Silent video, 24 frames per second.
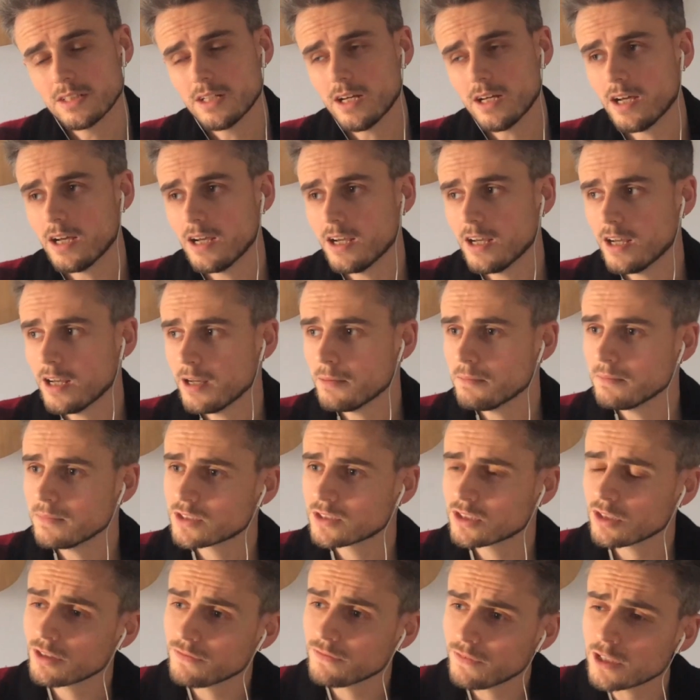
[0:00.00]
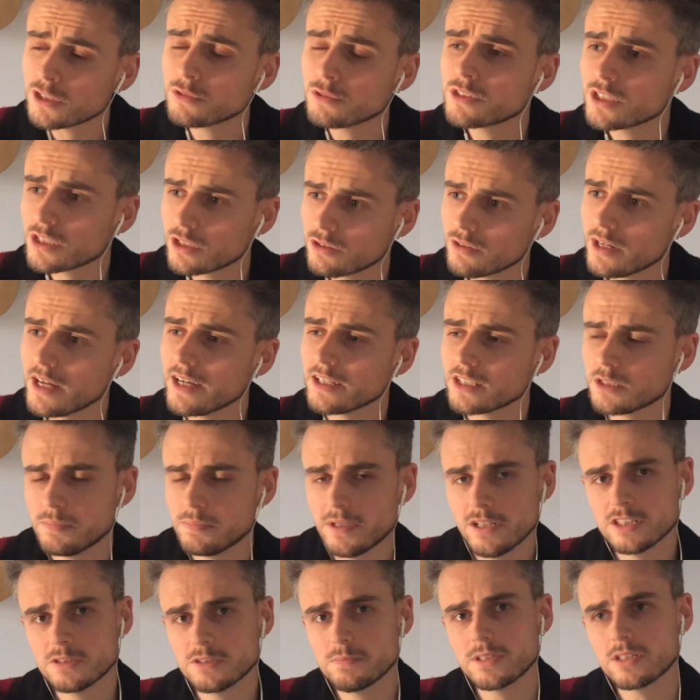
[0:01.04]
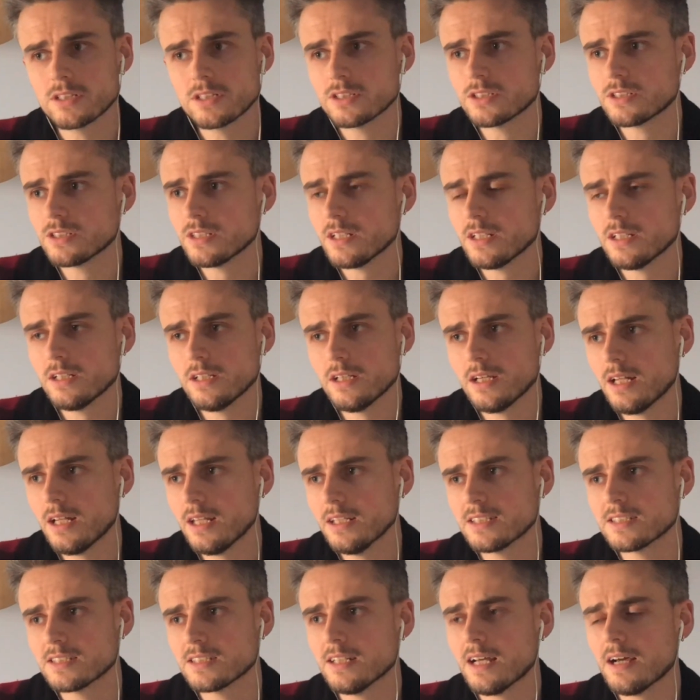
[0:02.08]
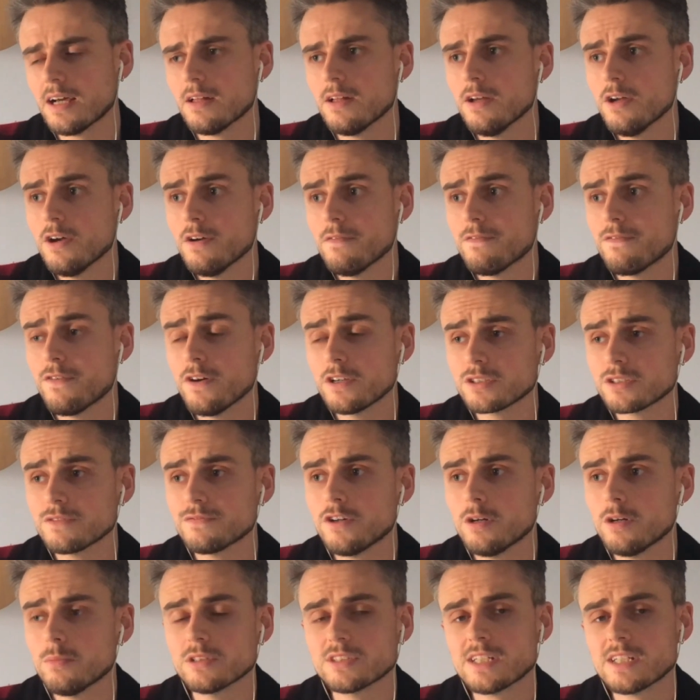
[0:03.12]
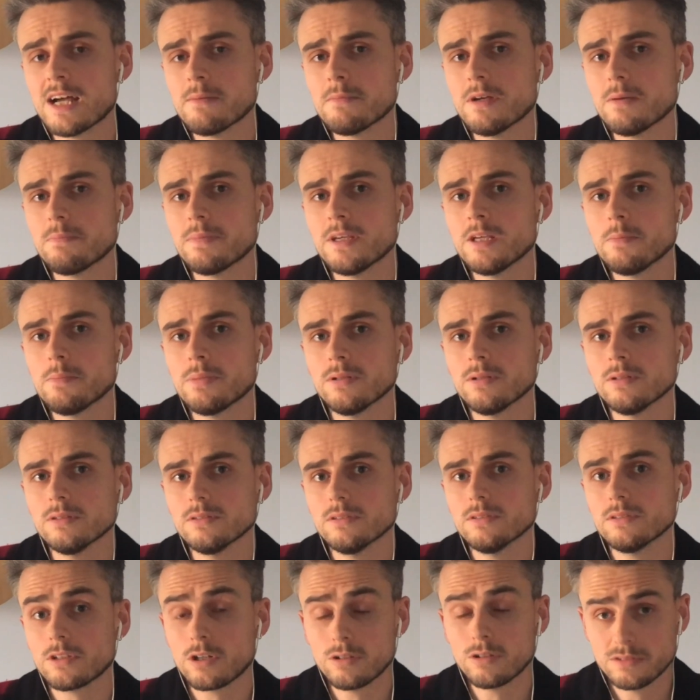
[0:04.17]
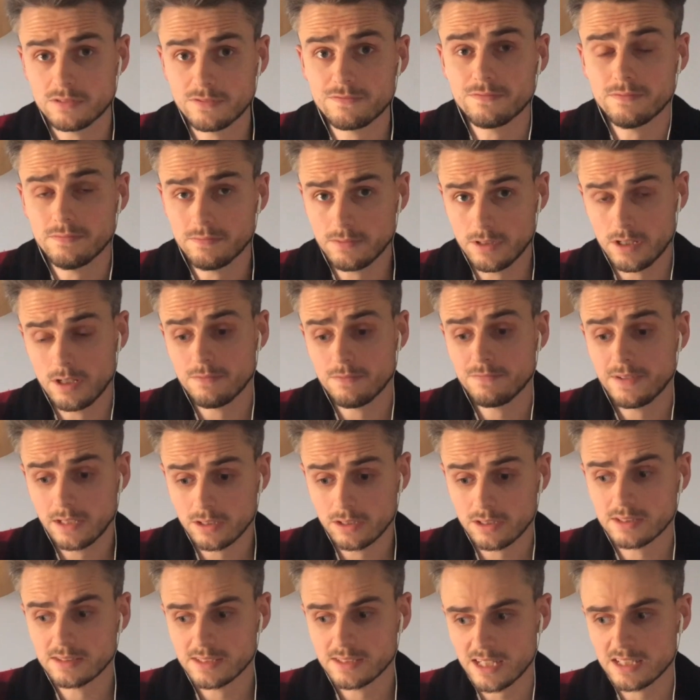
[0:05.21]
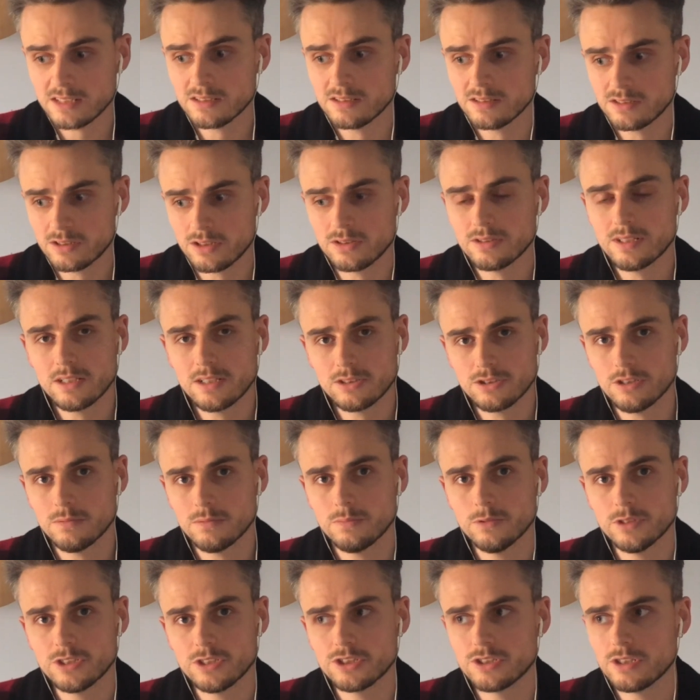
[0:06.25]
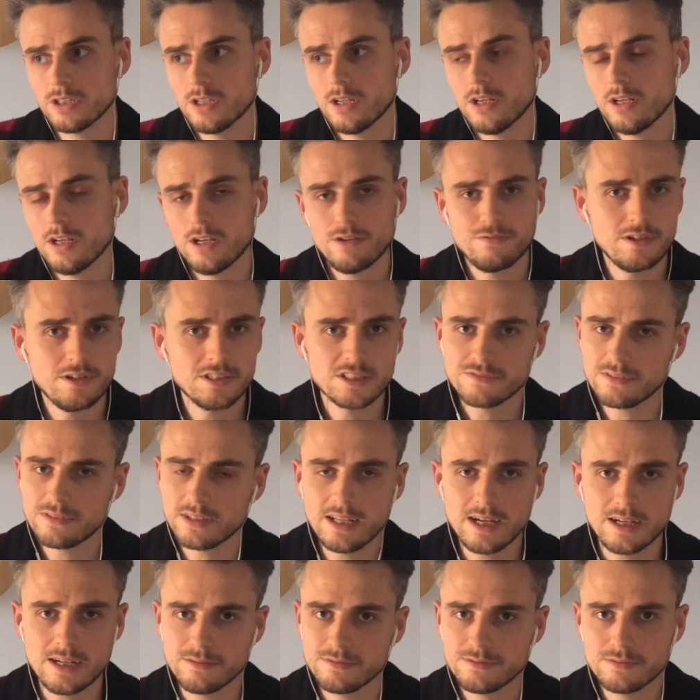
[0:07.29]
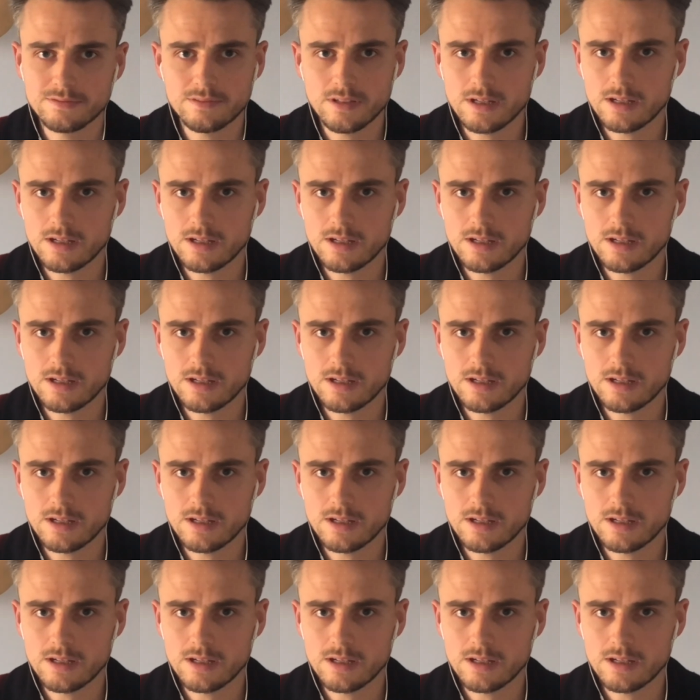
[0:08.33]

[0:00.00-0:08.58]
So The Voice was a great experience because, listen, first and foremost, I met people, fellow contestants on that job, which are friends for life.